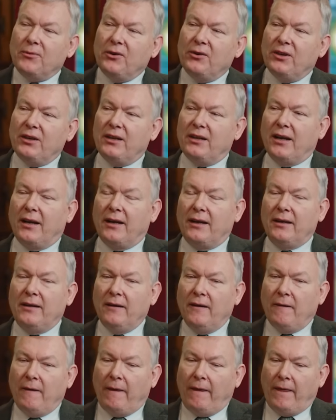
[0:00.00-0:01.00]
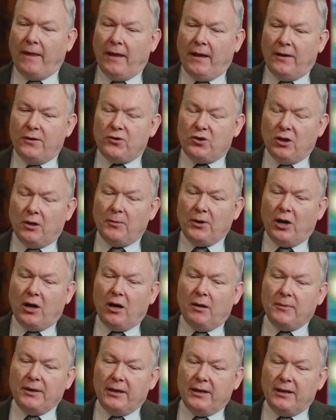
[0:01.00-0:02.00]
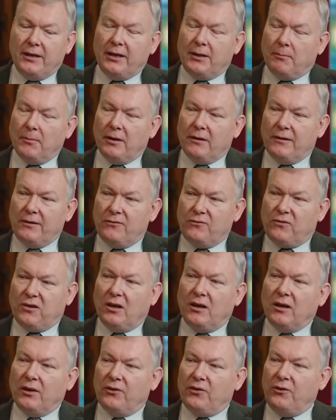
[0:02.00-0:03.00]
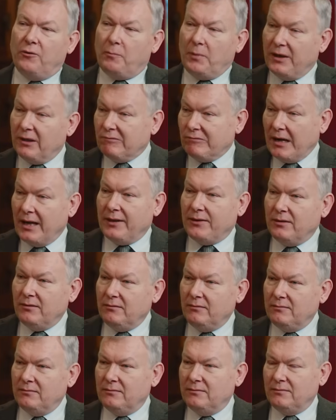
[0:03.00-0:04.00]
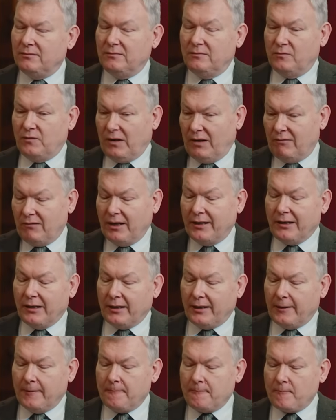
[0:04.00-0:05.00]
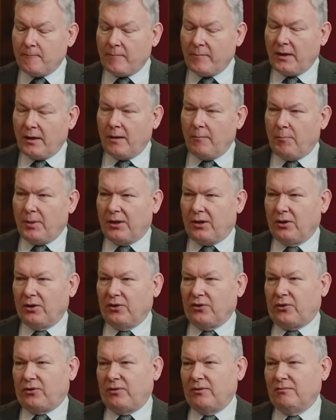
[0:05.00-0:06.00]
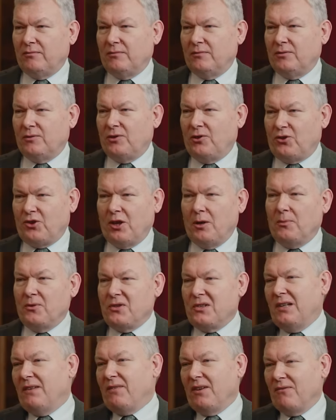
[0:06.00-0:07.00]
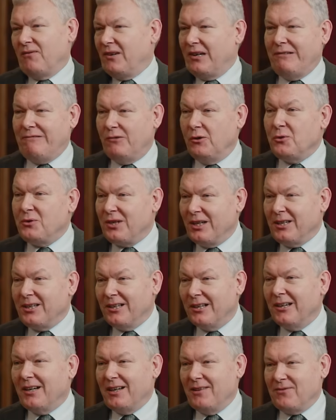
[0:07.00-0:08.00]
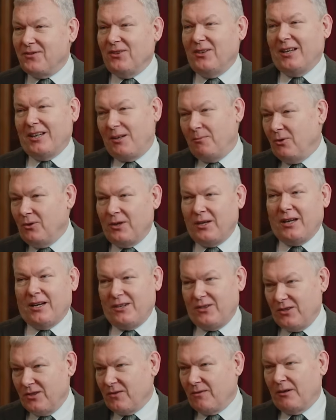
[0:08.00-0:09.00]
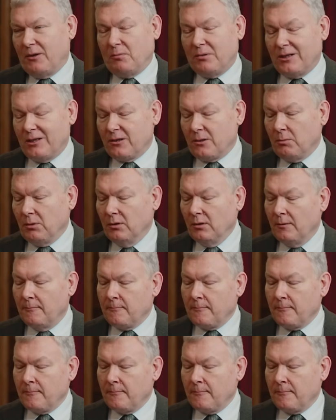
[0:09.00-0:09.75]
to D-Day, German Army Enigma in France is being read very readily because the Germans are living very routine lives and their communications are very predictable.